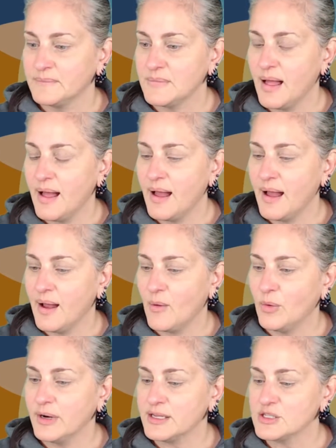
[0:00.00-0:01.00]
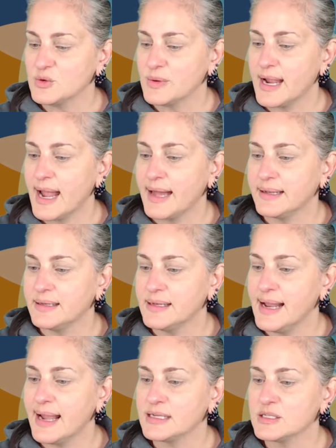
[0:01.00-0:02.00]
What else do we got?
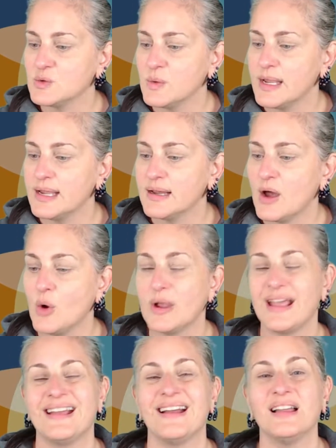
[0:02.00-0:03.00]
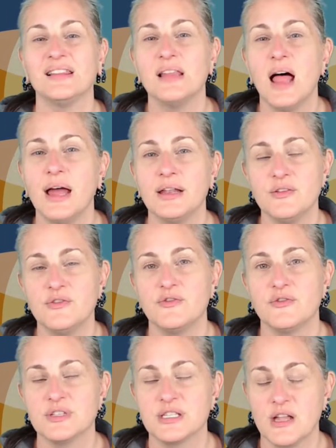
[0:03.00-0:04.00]
Next week, okay, a lot of
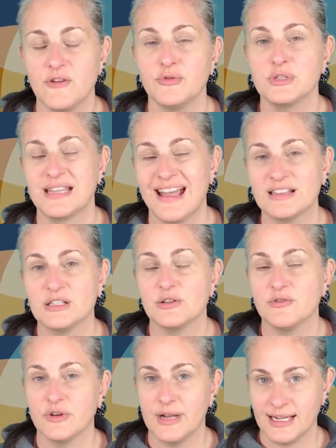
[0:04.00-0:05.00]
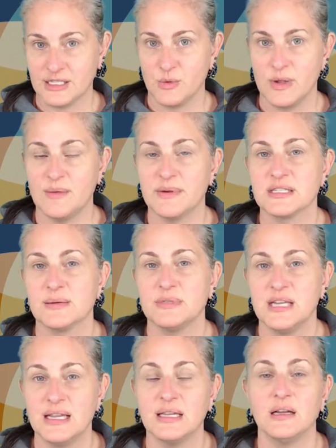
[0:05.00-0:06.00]
stuff was canceled for next week because I'm
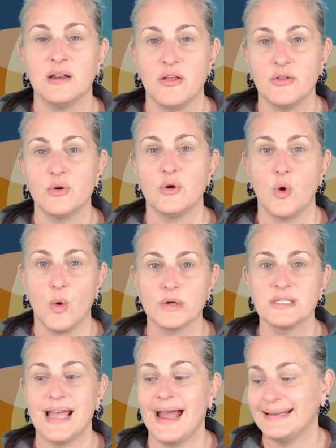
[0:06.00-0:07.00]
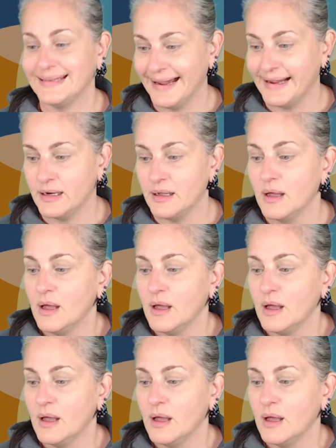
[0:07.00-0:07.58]
taking another course at night.